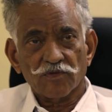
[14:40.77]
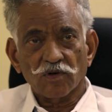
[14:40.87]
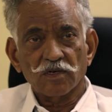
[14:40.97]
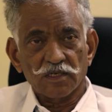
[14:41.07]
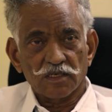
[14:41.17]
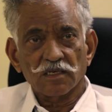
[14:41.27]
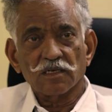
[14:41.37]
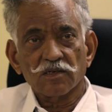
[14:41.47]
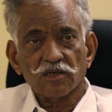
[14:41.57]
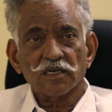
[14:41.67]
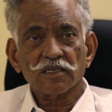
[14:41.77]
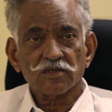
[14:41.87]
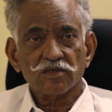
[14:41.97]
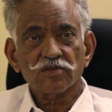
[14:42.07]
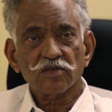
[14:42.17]
quality cardiac
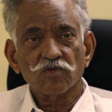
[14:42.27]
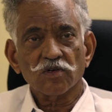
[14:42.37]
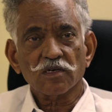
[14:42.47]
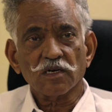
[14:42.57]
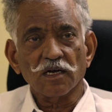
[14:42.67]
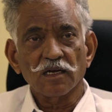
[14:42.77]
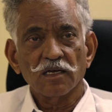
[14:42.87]
surgery work.